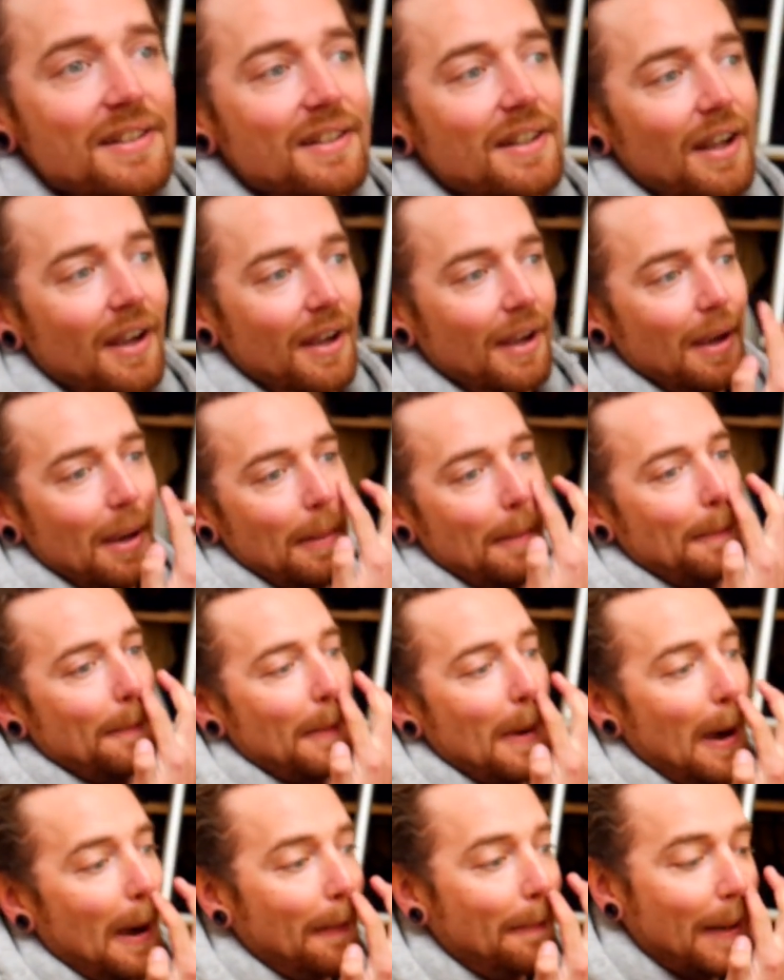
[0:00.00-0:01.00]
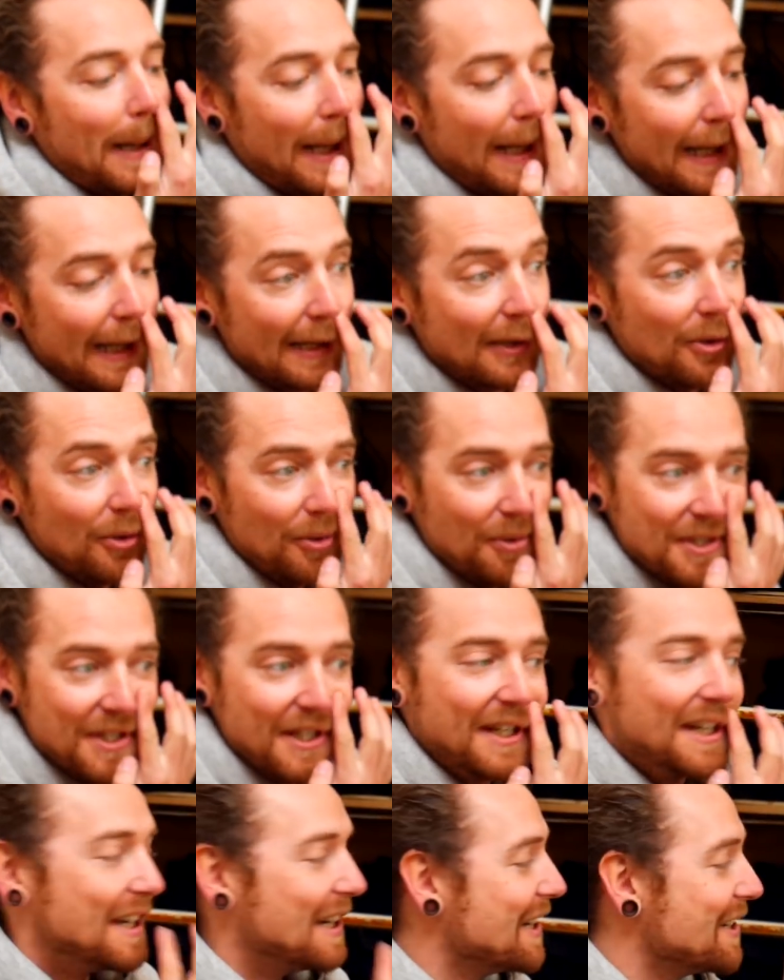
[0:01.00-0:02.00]
I play
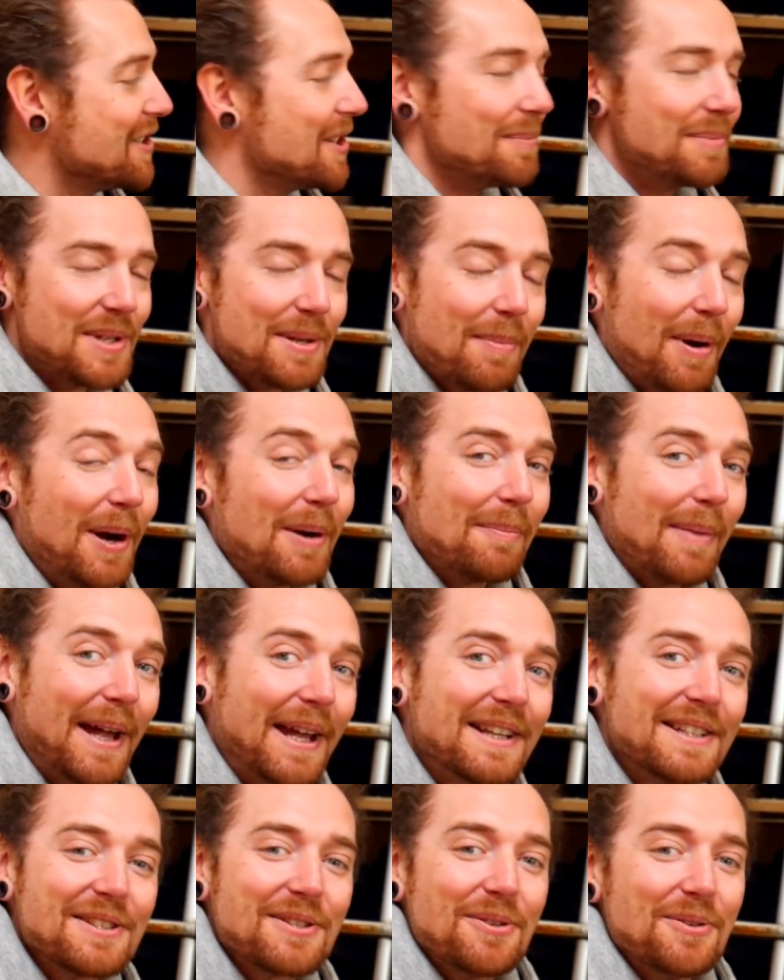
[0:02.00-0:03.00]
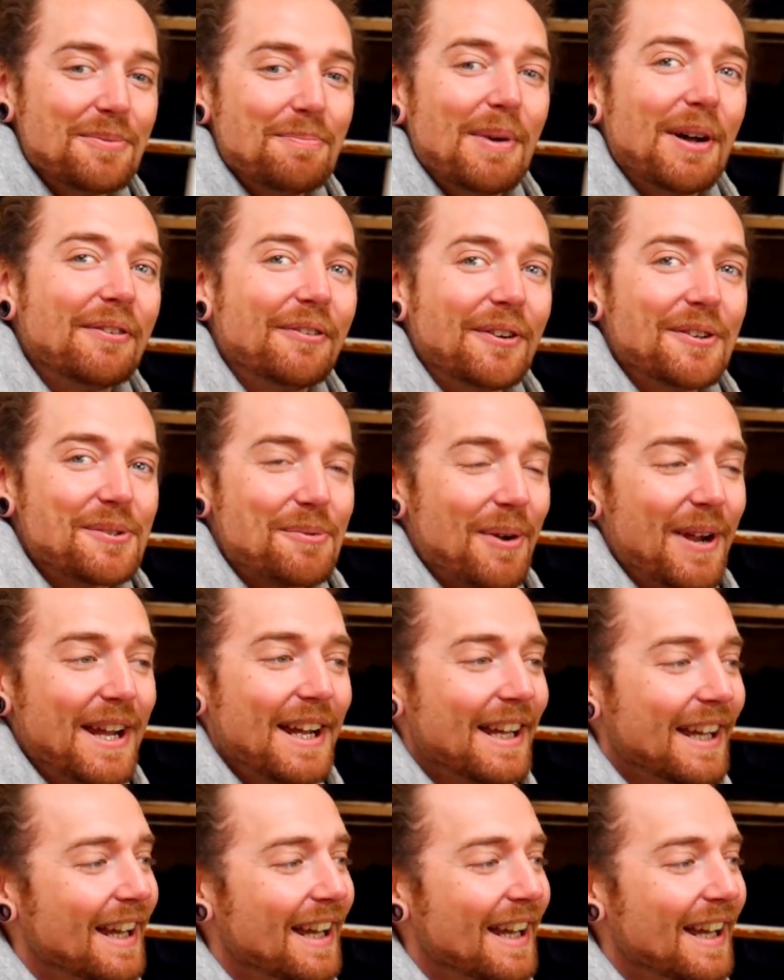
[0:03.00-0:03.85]
accordion in a gypsy punk band called Buffo's Wake.